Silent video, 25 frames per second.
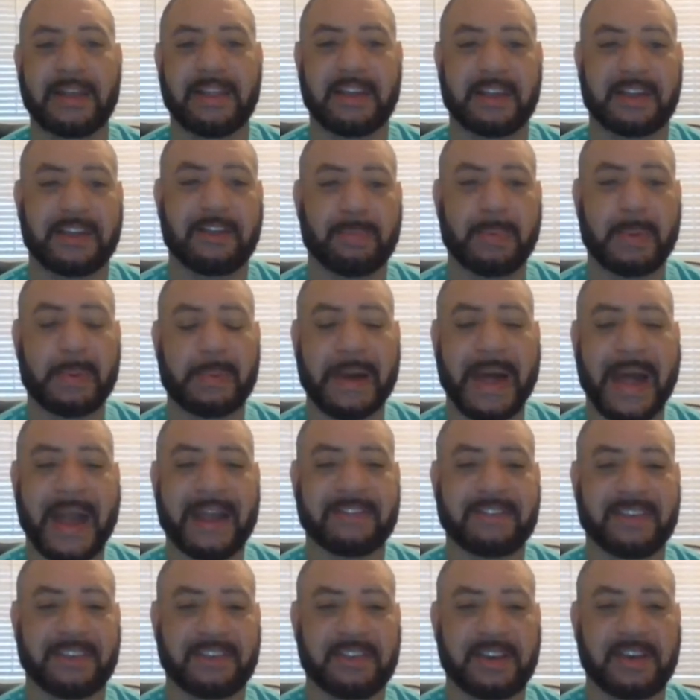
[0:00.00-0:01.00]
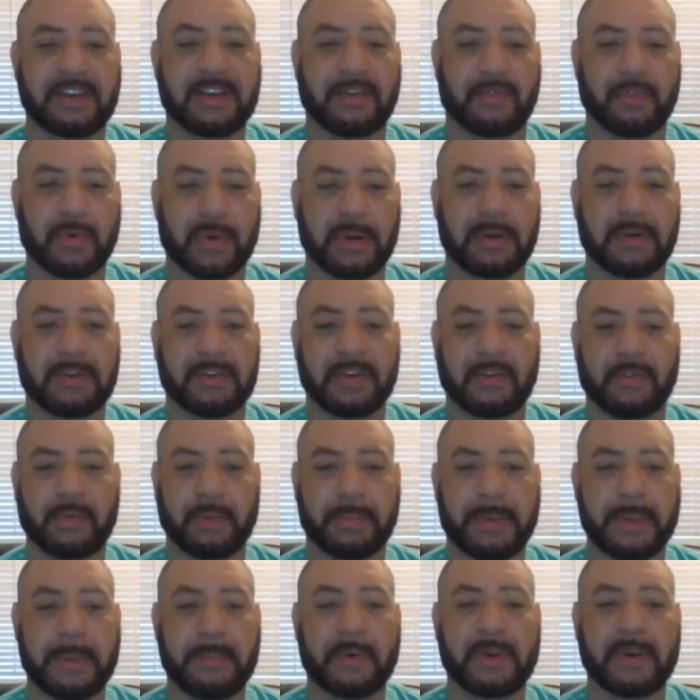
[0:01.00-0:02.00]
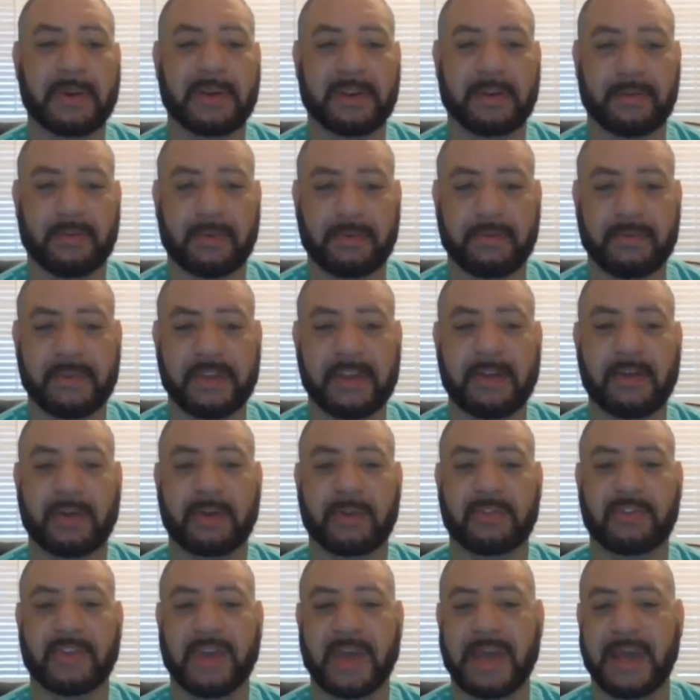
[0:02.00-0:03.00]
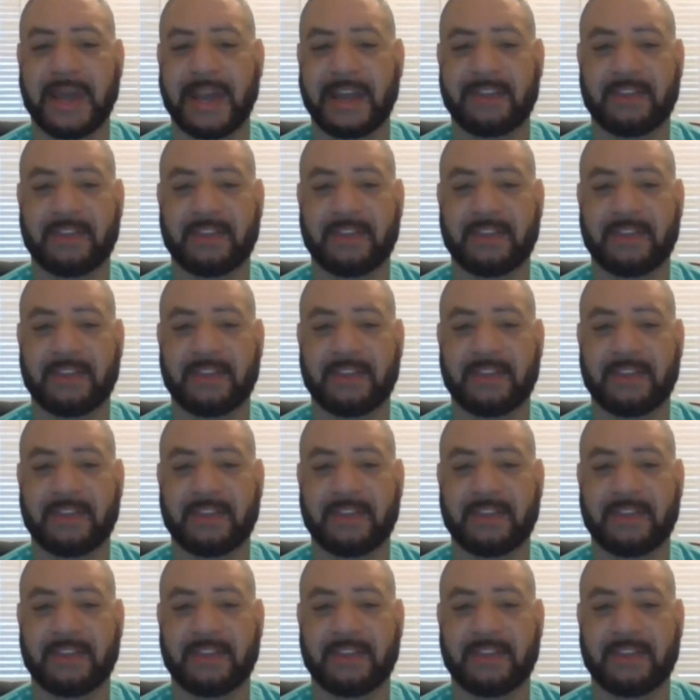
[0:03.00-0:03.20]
It gives people access to different people in different fields.